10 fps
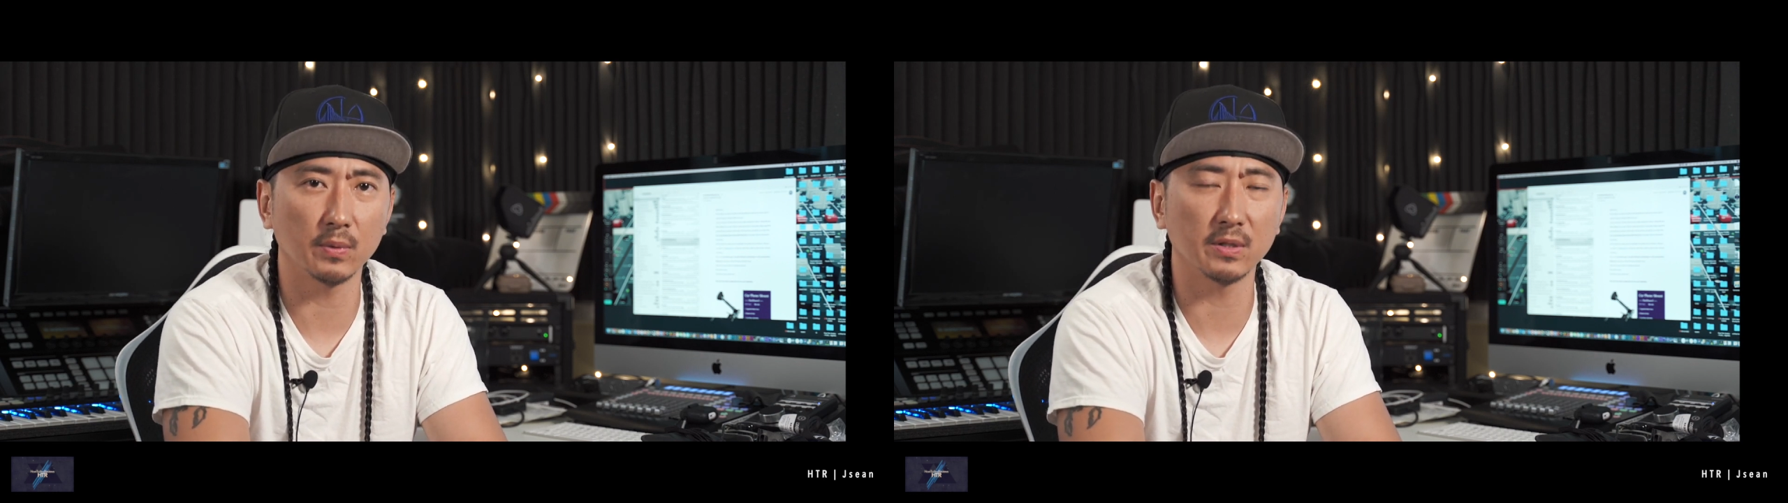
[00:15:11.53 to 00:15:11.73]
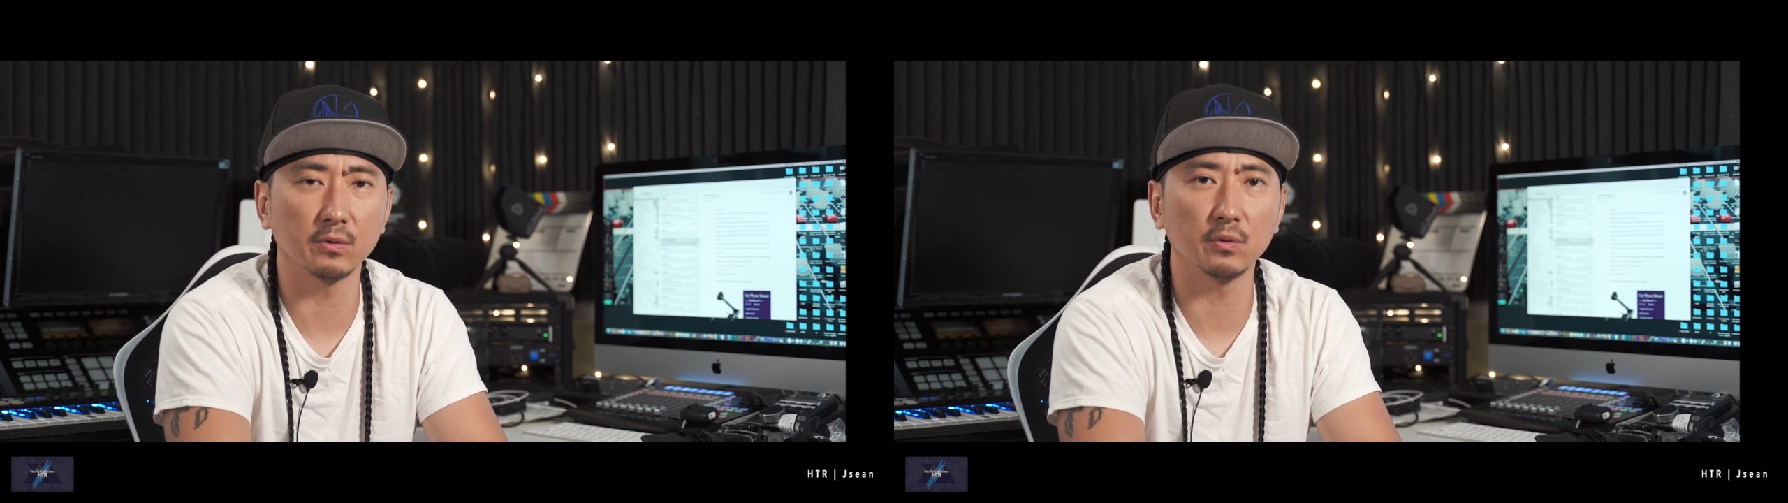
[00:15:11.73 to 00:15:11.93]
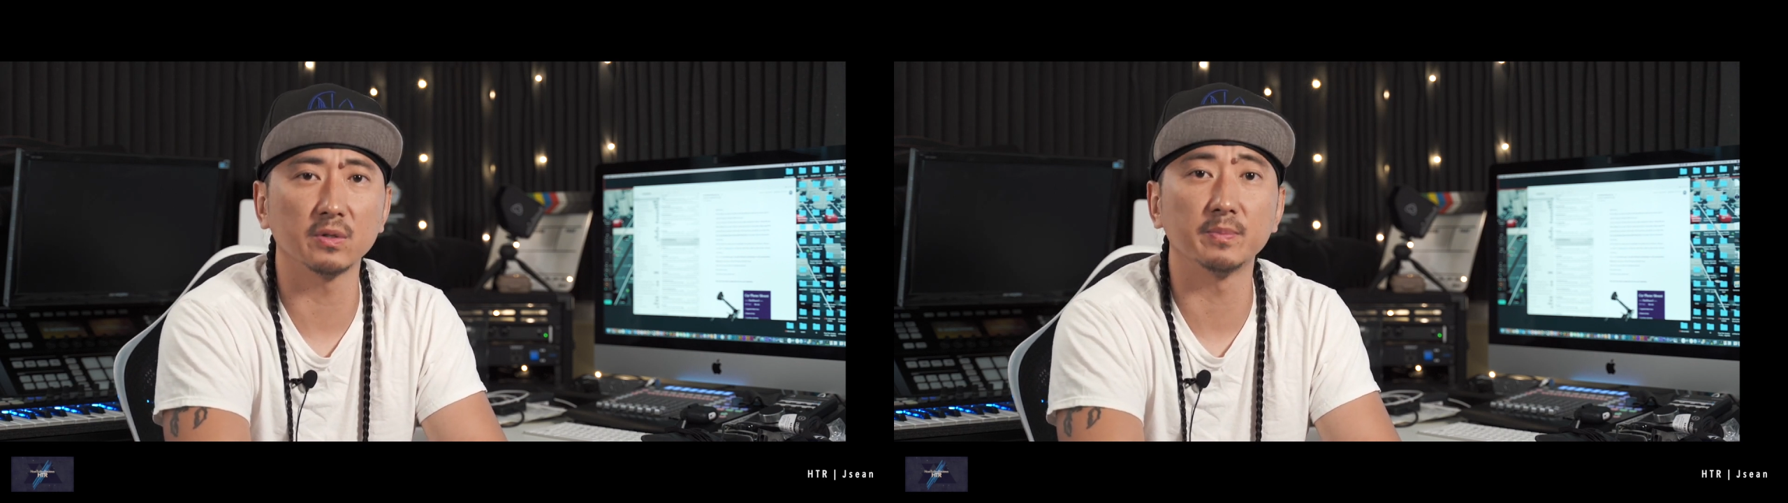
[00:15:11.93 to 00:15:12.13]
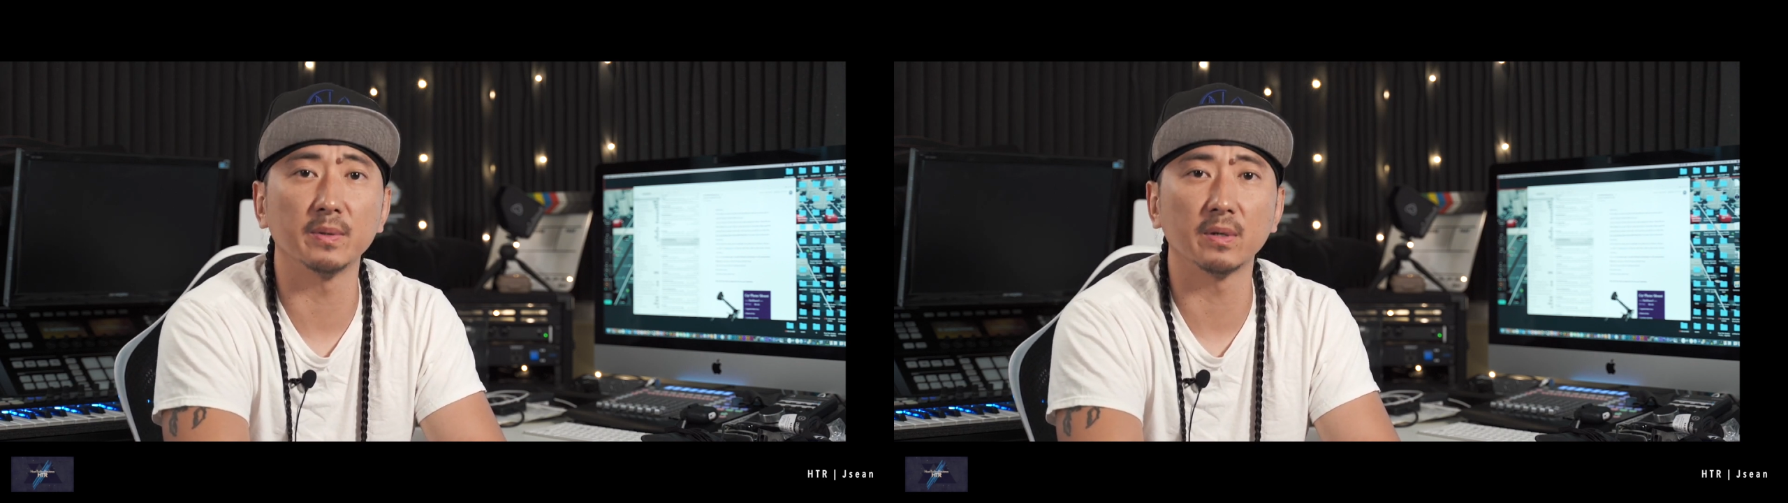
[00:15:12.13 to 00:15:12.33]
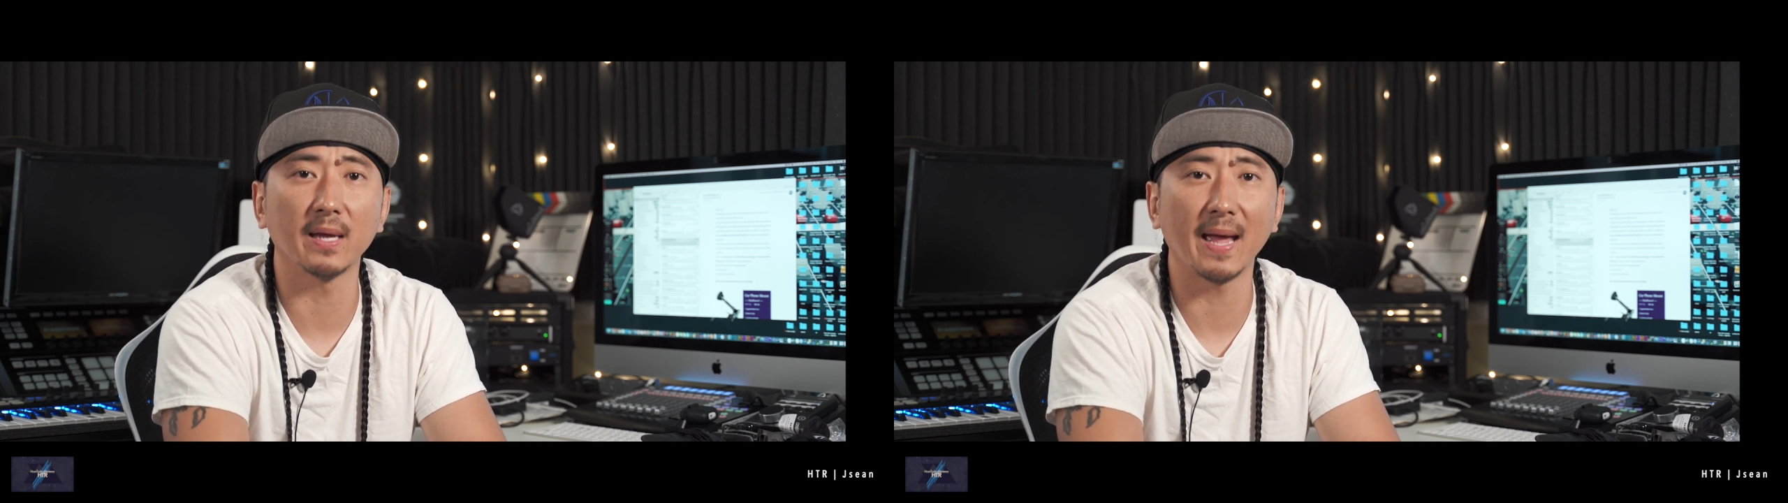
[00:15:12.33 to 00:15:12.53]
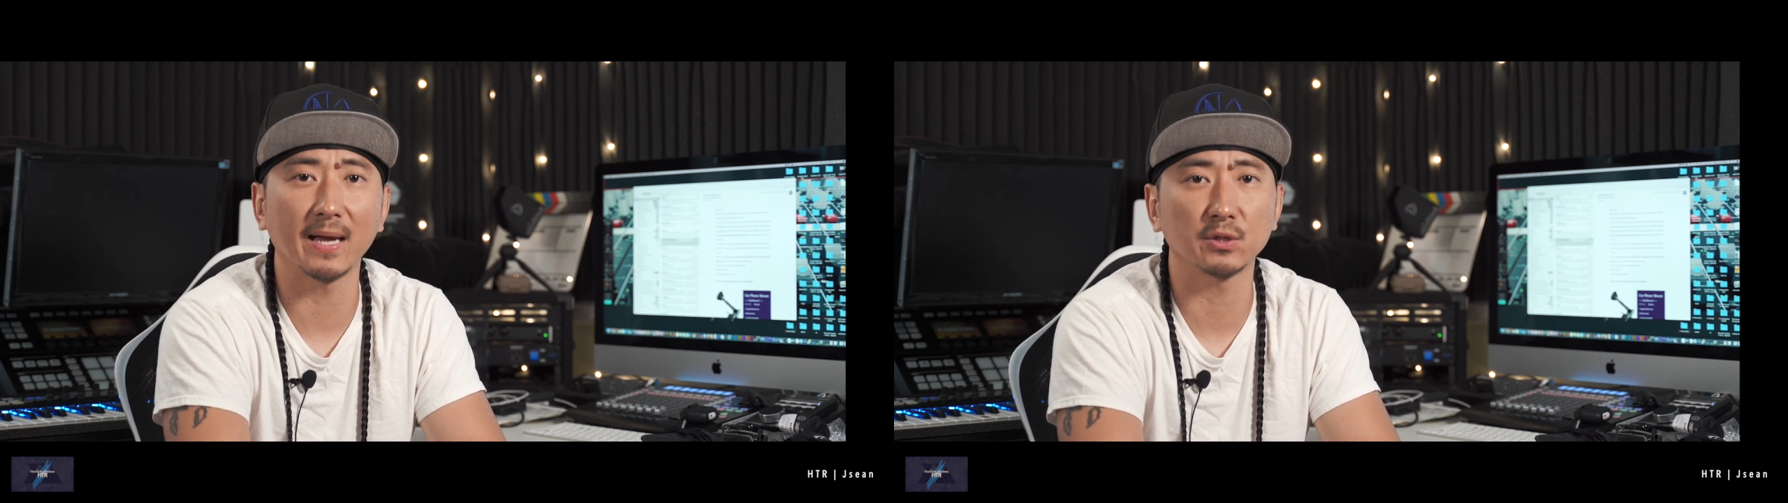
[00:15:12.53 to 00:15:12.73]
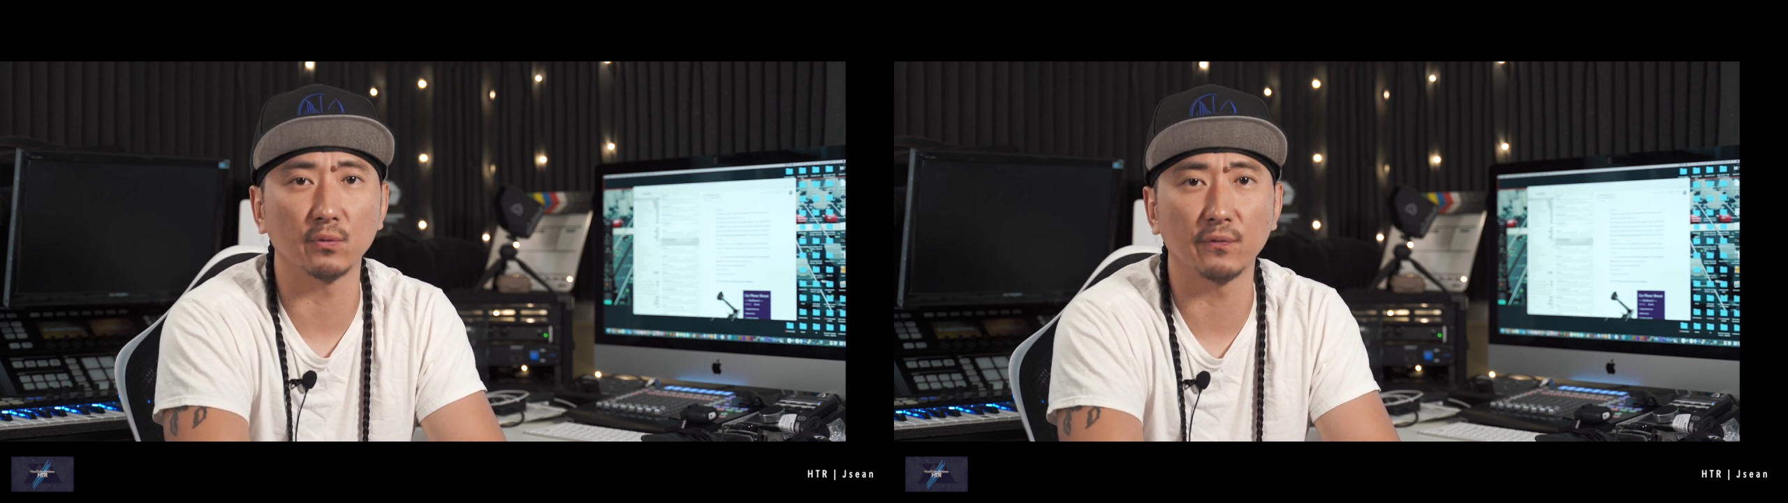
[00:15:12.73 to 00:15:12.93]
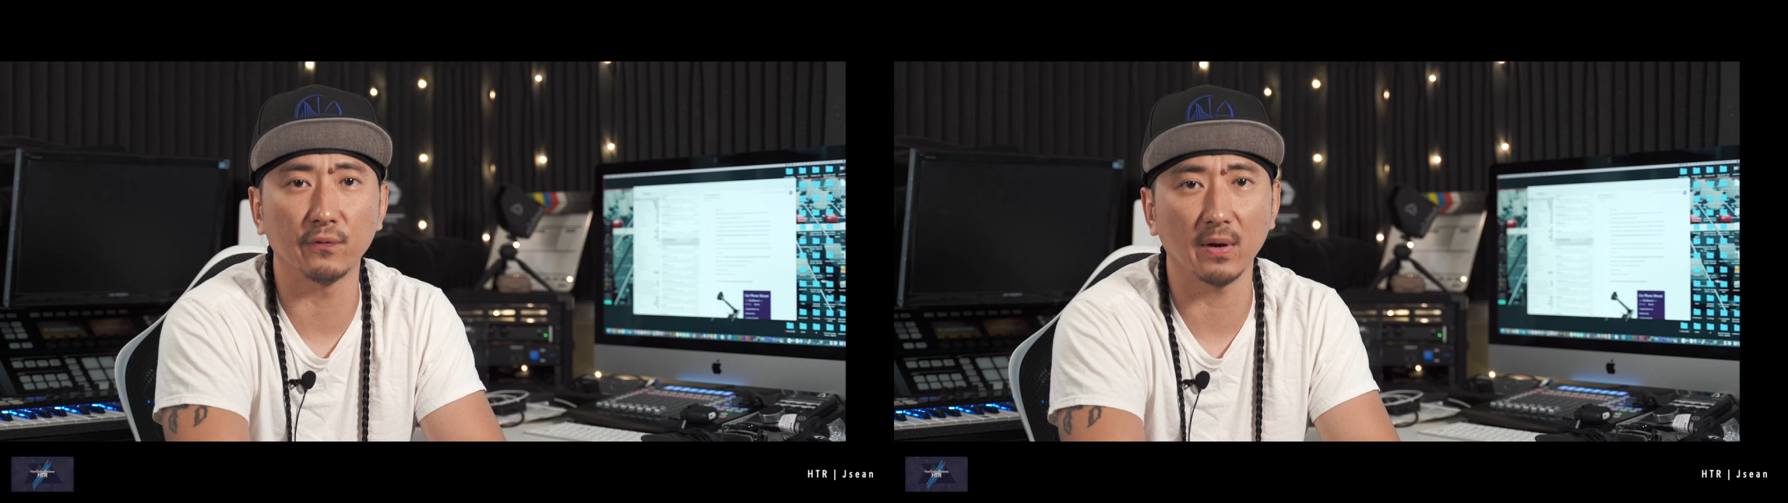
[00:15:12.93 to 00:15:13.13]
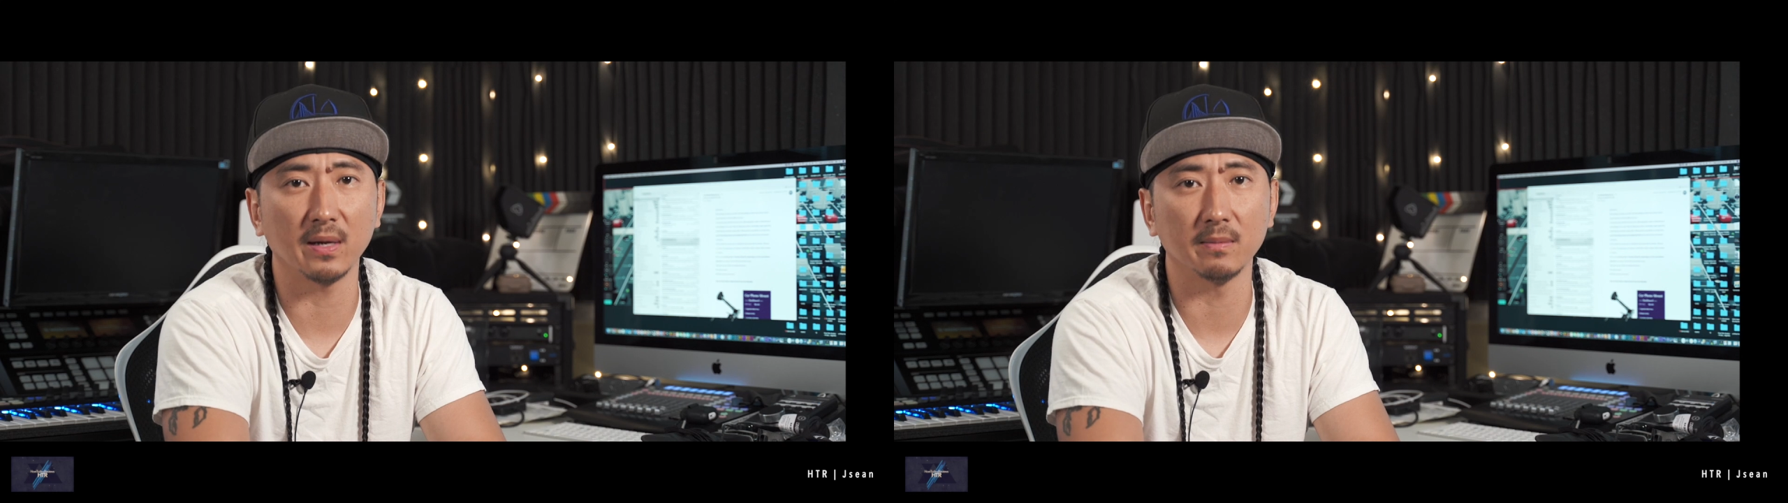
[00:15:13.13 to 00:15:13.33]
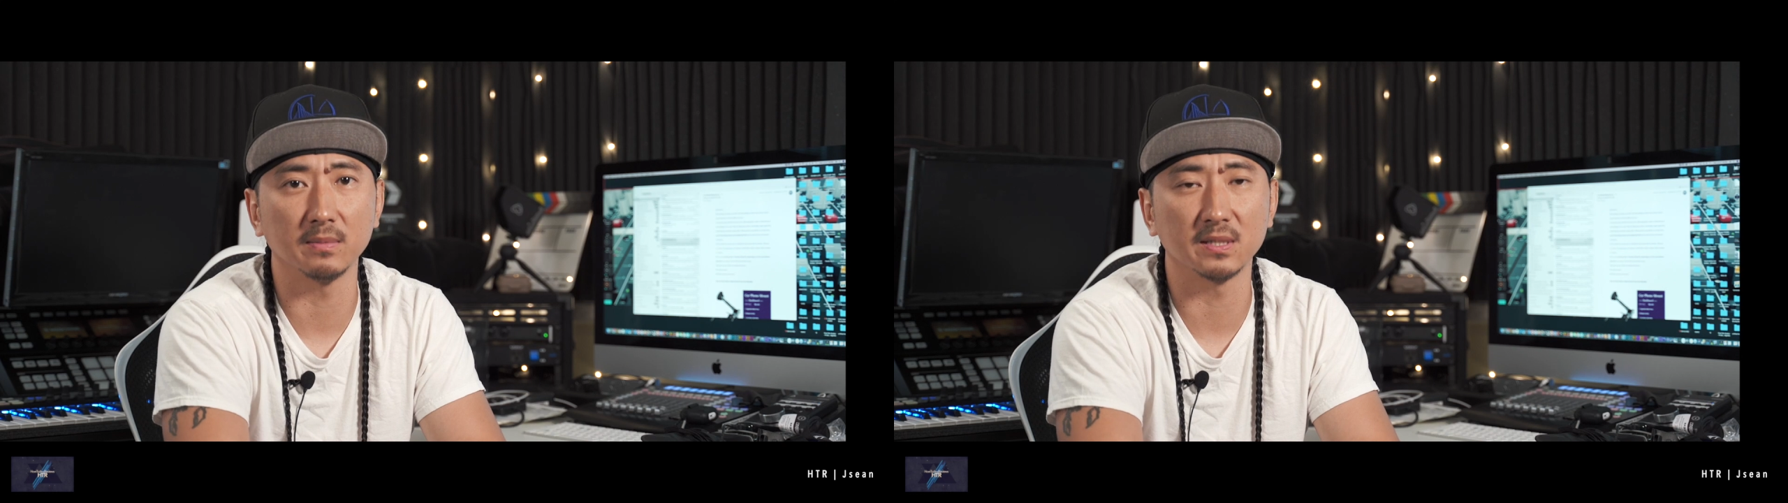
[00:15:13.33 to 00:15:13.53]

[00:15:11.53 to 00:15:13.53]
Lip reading: what they'll do is build an actual frame,